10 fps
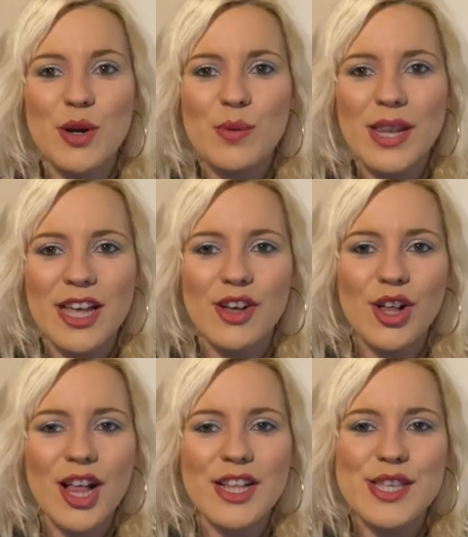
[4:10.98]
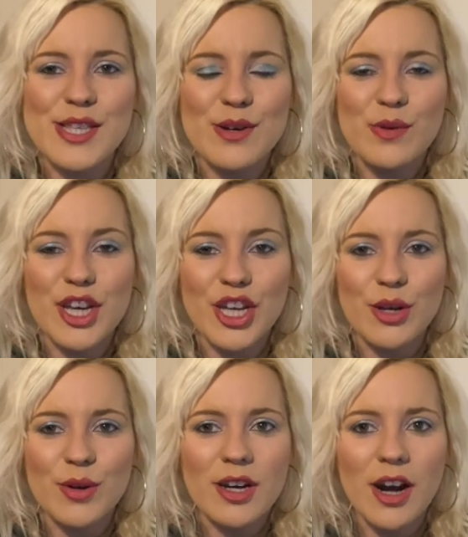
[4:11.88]
so little and so
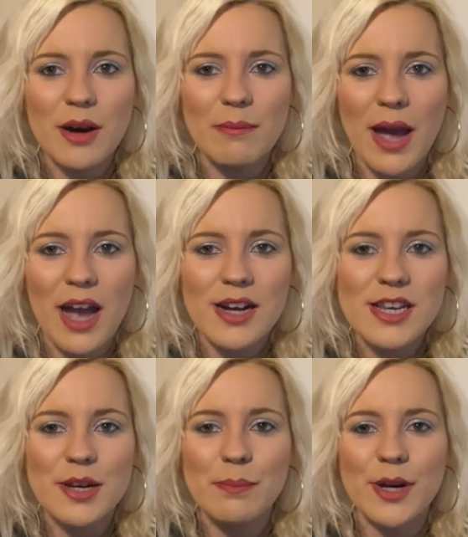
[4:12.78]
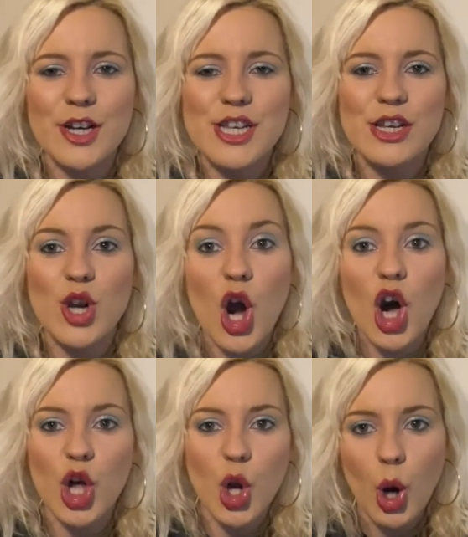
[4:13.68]
cute and compact compared to
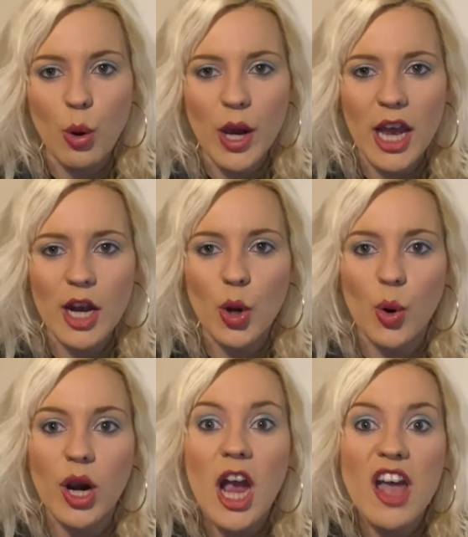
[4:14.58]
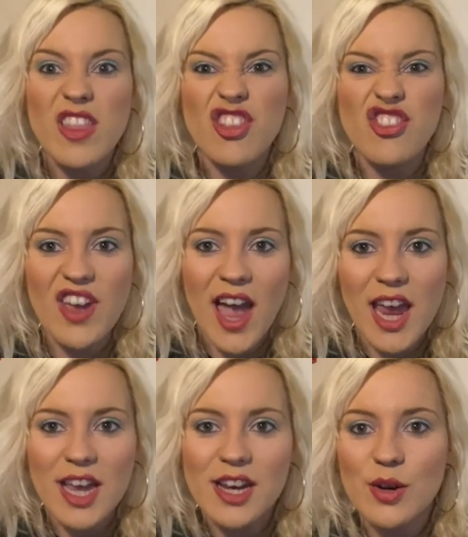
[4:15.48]
Hulk Hogan or the
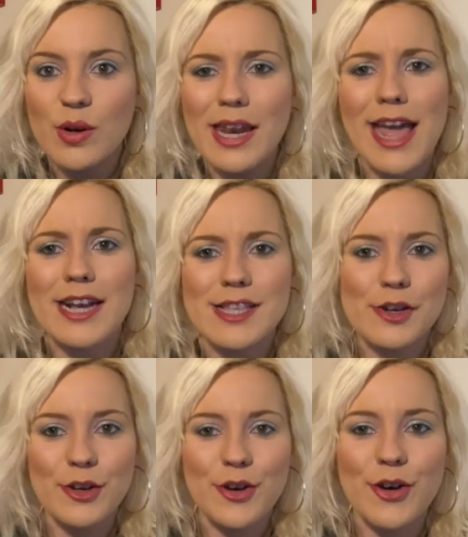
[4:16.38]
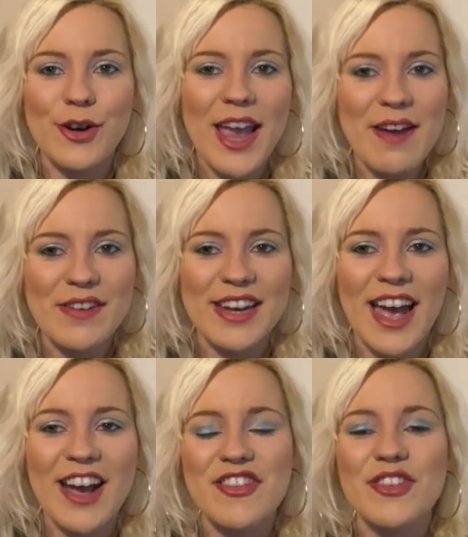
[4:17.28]
Giant or Lex Luger or
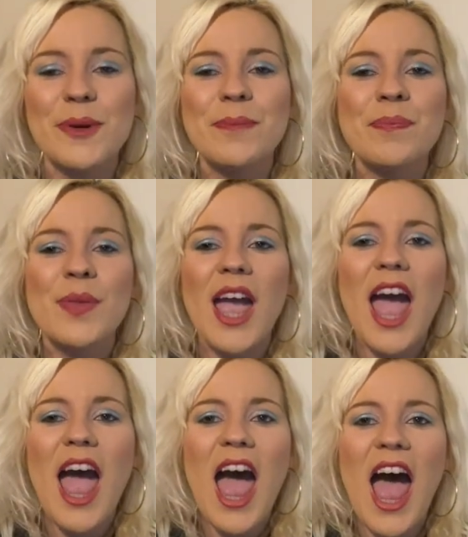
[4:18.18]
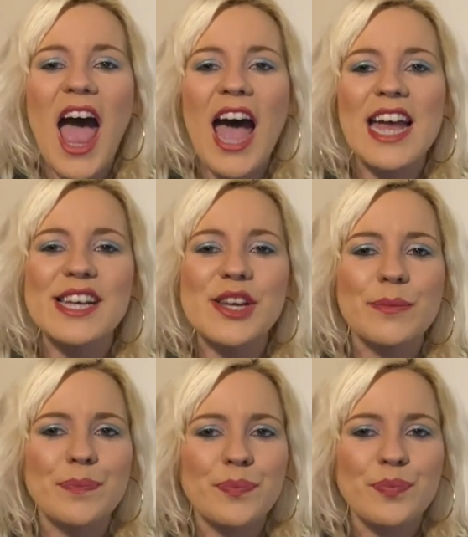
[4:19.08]
Kevin Nash.
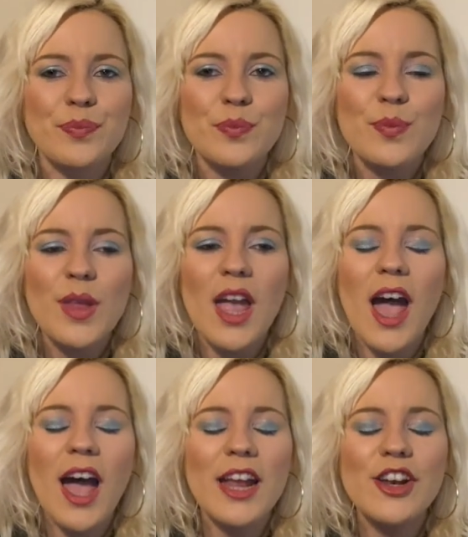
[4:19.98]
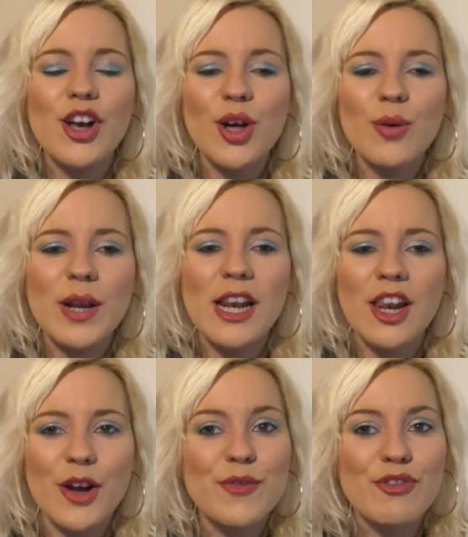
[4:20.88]
And I not
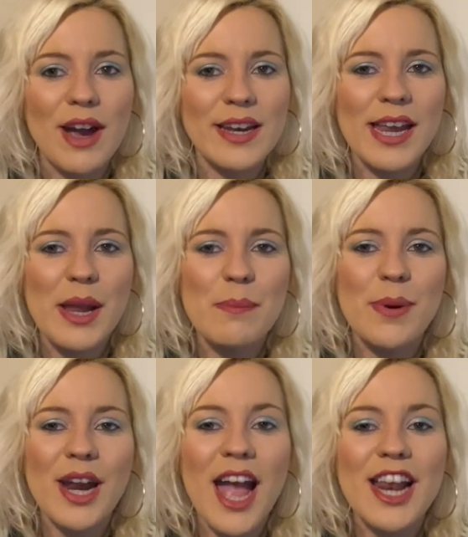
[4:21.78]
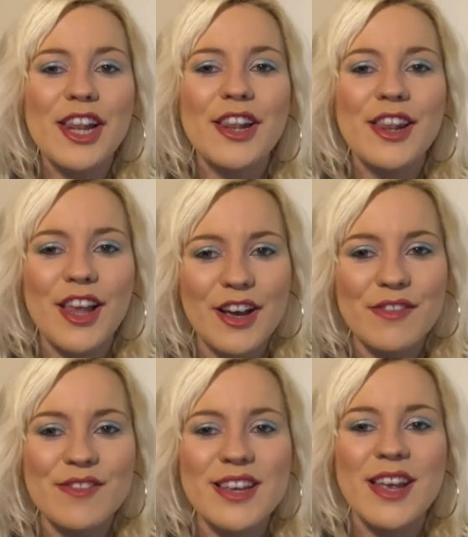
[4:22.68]
only loved Randy, but I
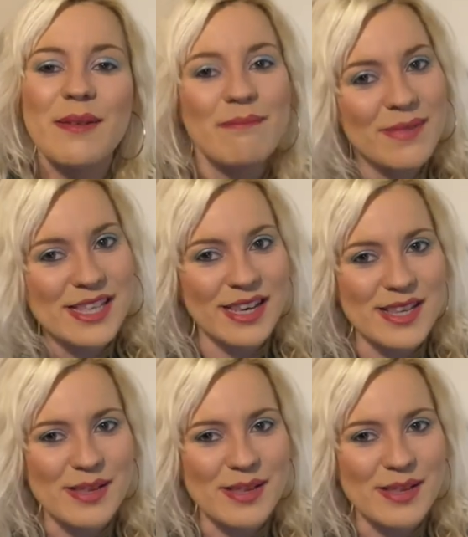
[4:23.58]
loved Miss